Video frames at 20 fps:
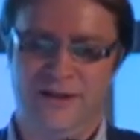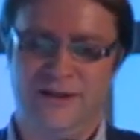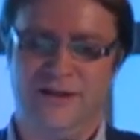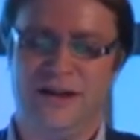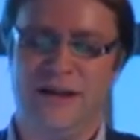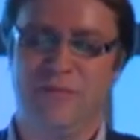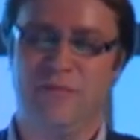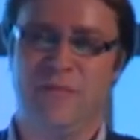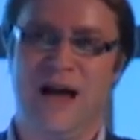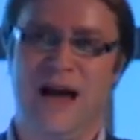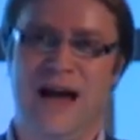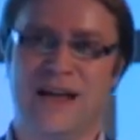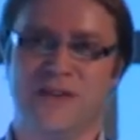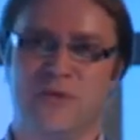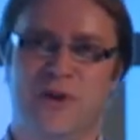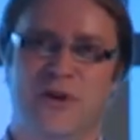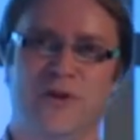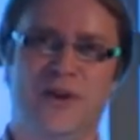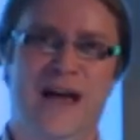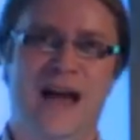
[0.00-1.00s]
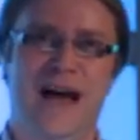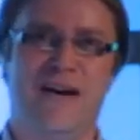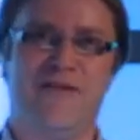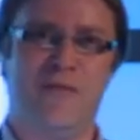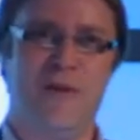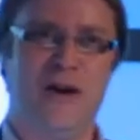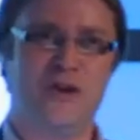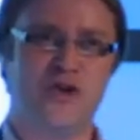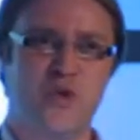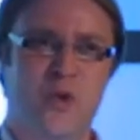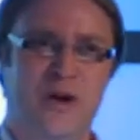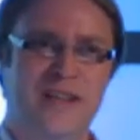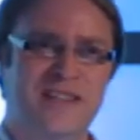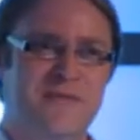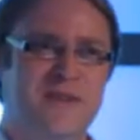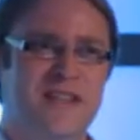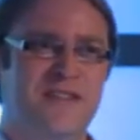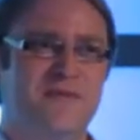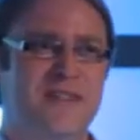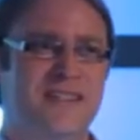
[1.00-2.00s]
Okay, as we only have about
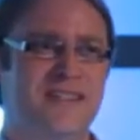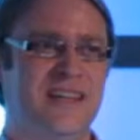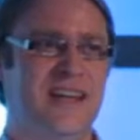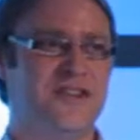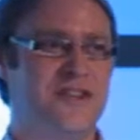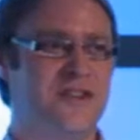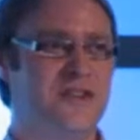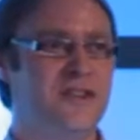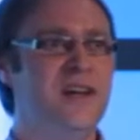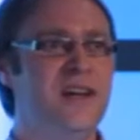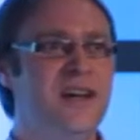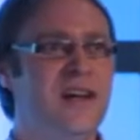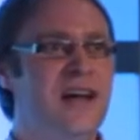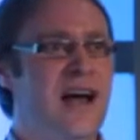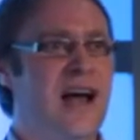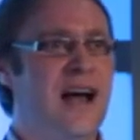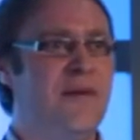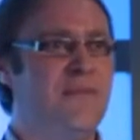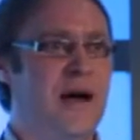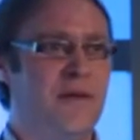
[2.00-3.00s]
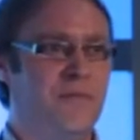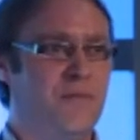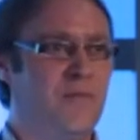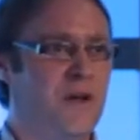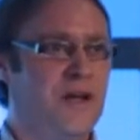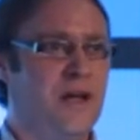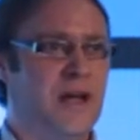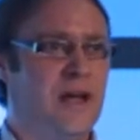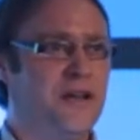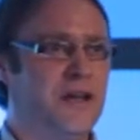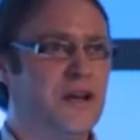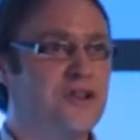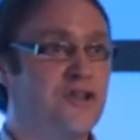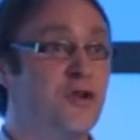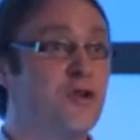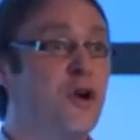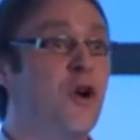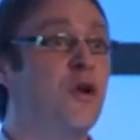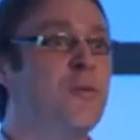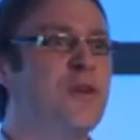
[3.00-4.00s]
20 minutes in a session, I'm
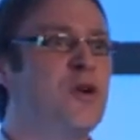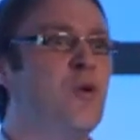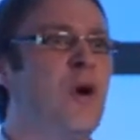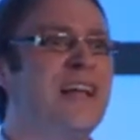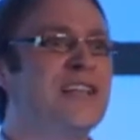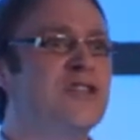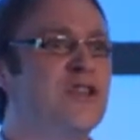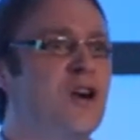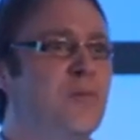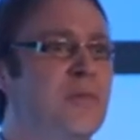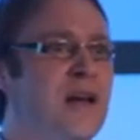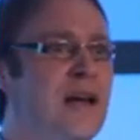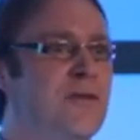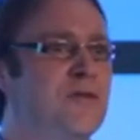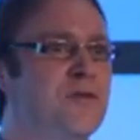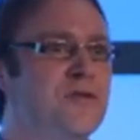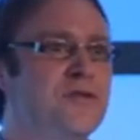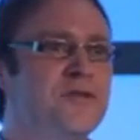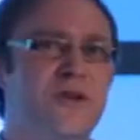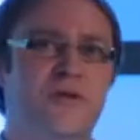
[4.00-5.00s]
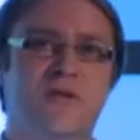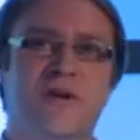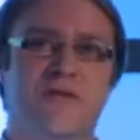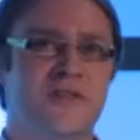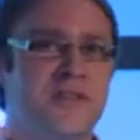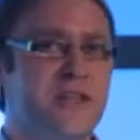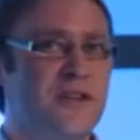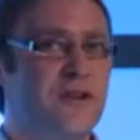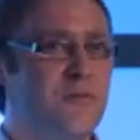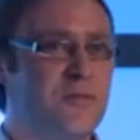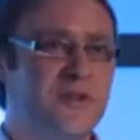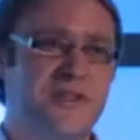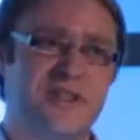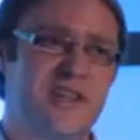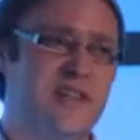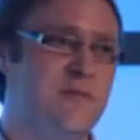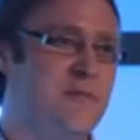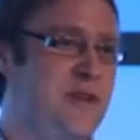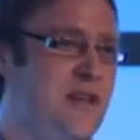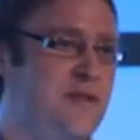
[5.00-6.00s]
going to be quite top level, so obviously come and
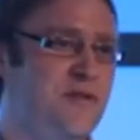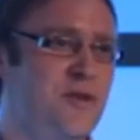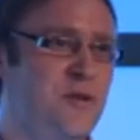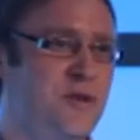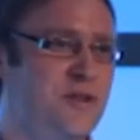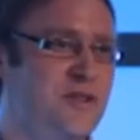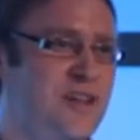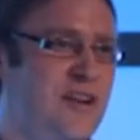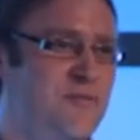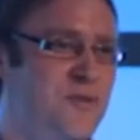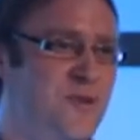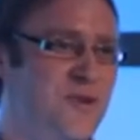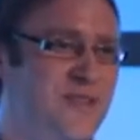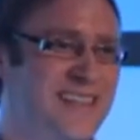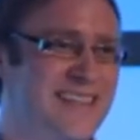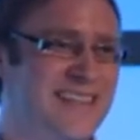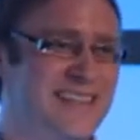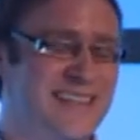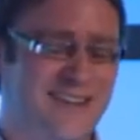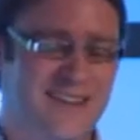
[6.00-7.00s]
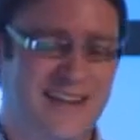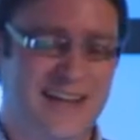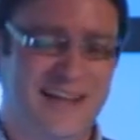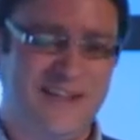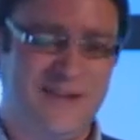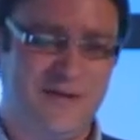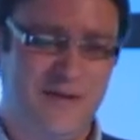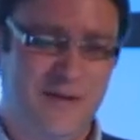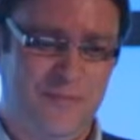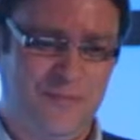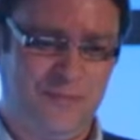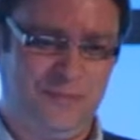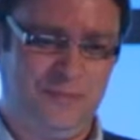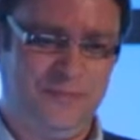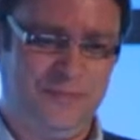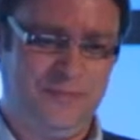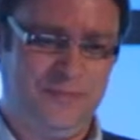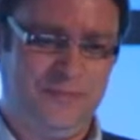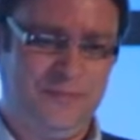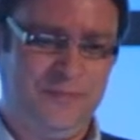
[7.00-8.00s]
see me if you want to have more detail later on.
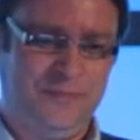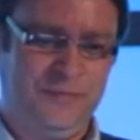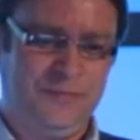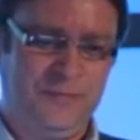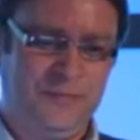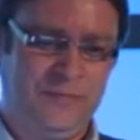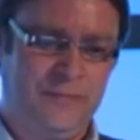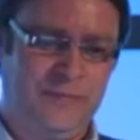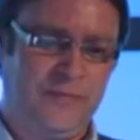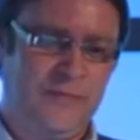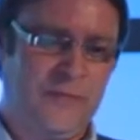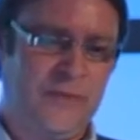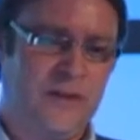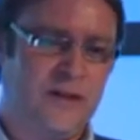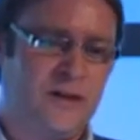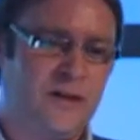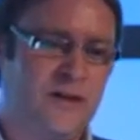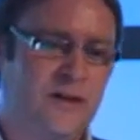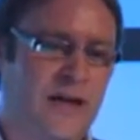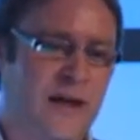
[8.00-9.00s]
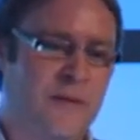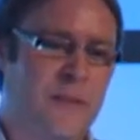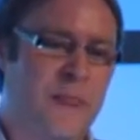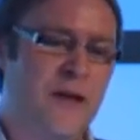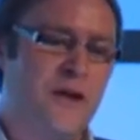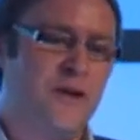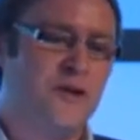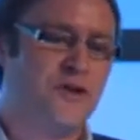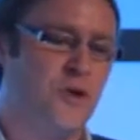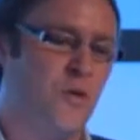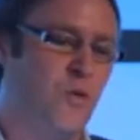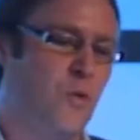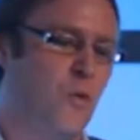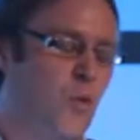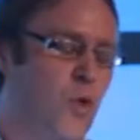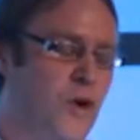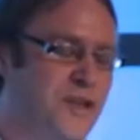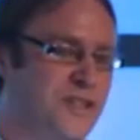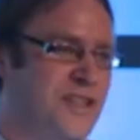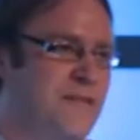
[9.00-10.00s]
Okay, so
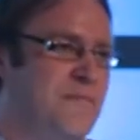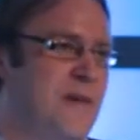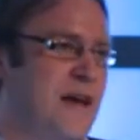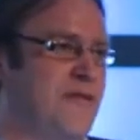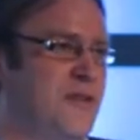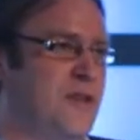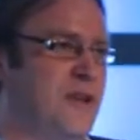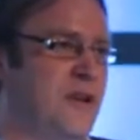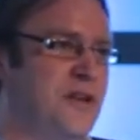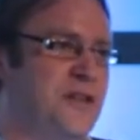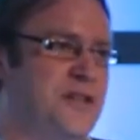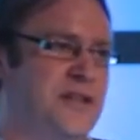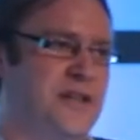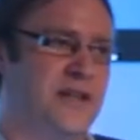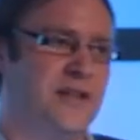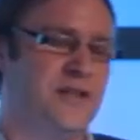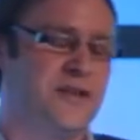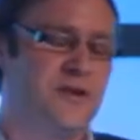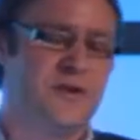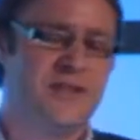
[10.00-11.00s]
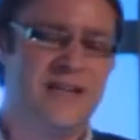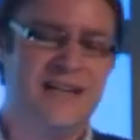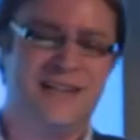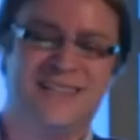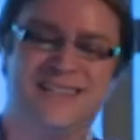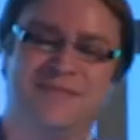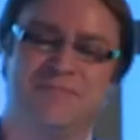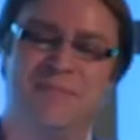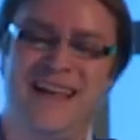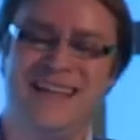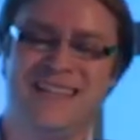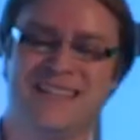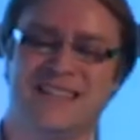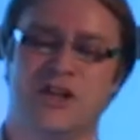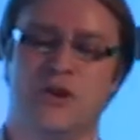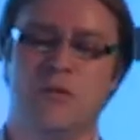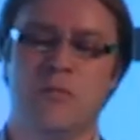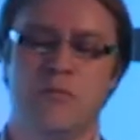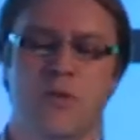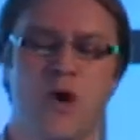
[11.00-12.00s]
what's the methodology? So
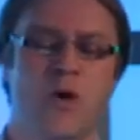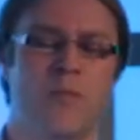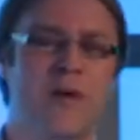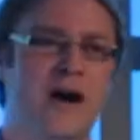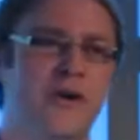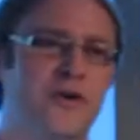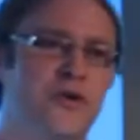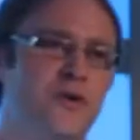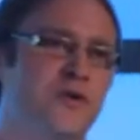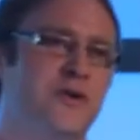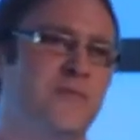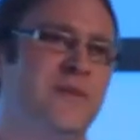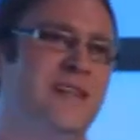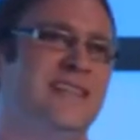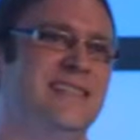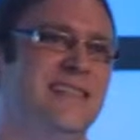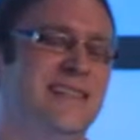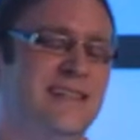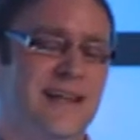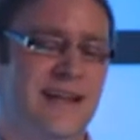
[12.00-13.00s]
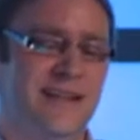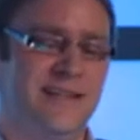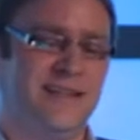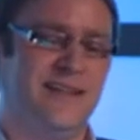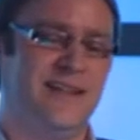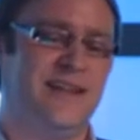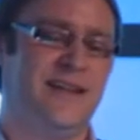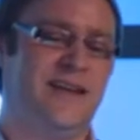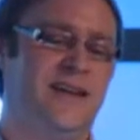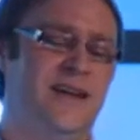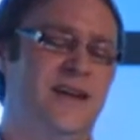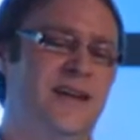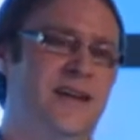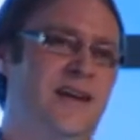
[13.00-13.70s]
task-based mobile usability testing.